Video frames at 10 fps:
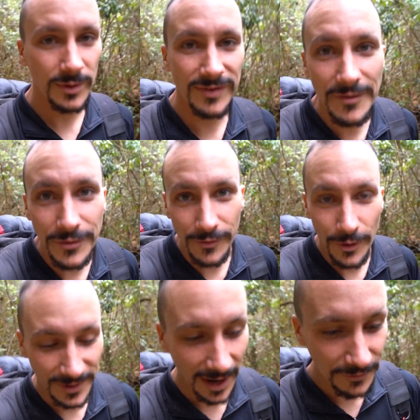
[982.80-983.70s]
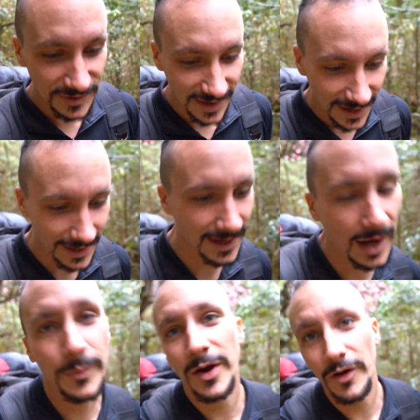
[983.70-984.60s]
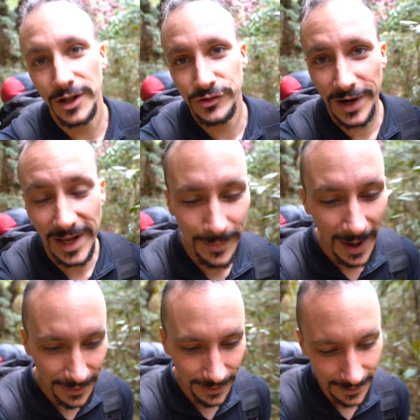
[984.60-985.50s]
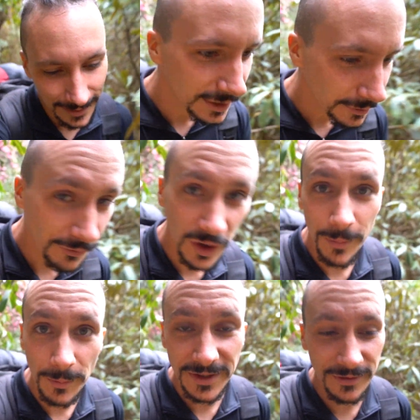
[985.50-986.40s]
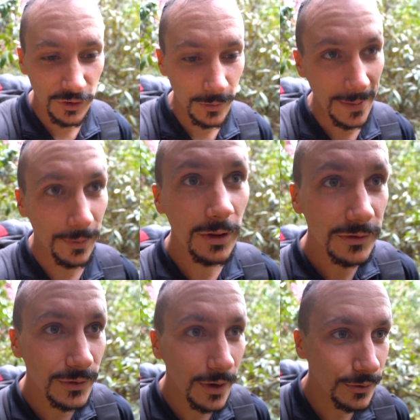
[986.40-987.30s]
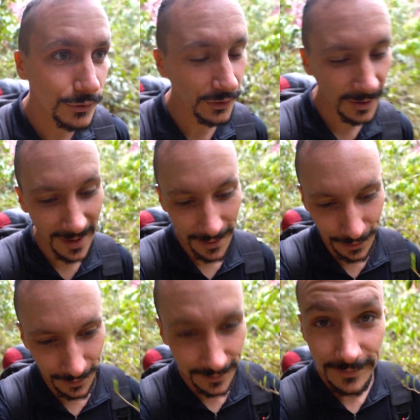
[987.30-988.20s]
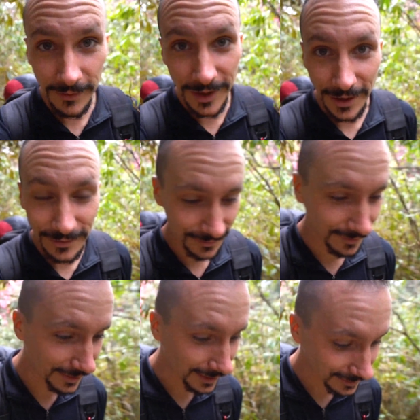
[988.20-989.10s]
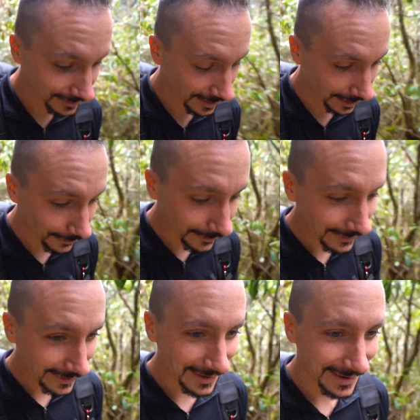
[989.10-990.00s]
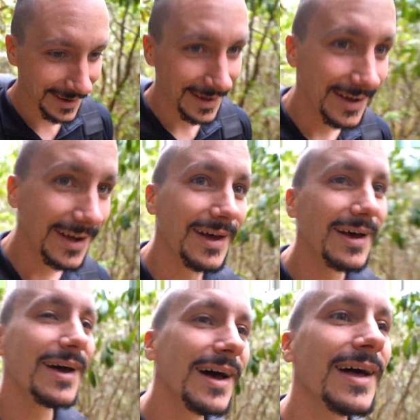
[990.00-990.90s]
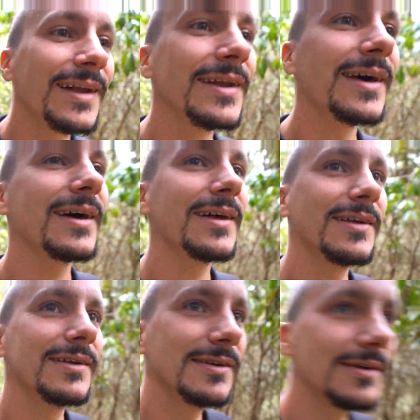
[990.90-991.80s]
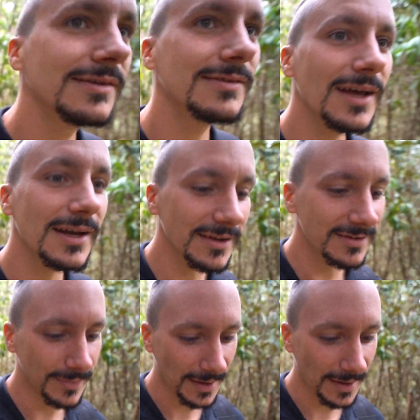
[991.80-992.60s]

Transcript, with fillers: we've left the road now for today and we are on a trekking path. we have already bumped into two people, two locals on the path. Very nice, very nice, say hello. And uh, yeah, nice little